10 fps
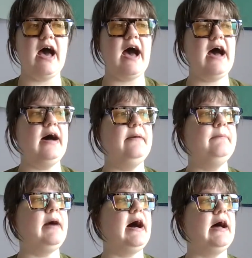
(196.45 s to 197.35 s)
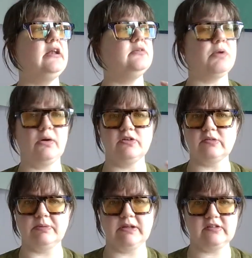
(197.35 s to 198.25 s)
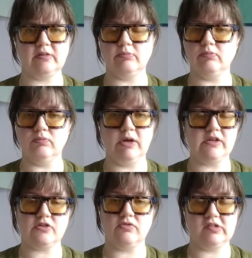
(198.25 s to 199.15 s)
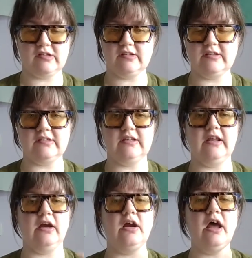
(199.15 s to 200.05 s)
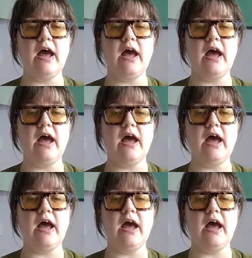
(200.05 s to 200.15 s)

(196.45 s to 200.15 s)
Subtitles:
and possibly some weights and resistance in there.